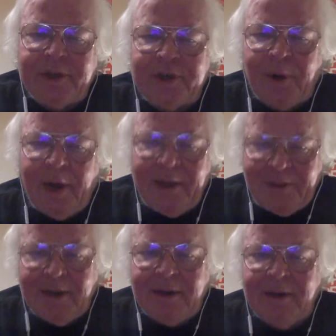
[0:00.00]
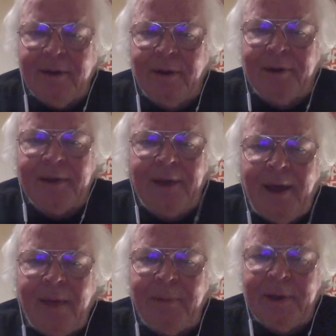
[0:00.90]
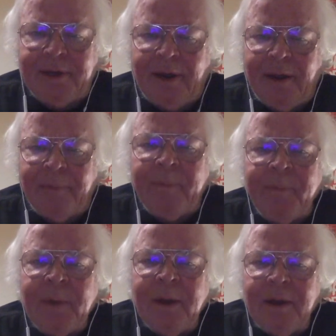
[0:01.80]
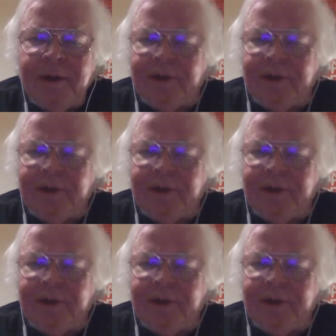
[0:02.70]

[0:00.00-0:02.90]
So I think, the time has come to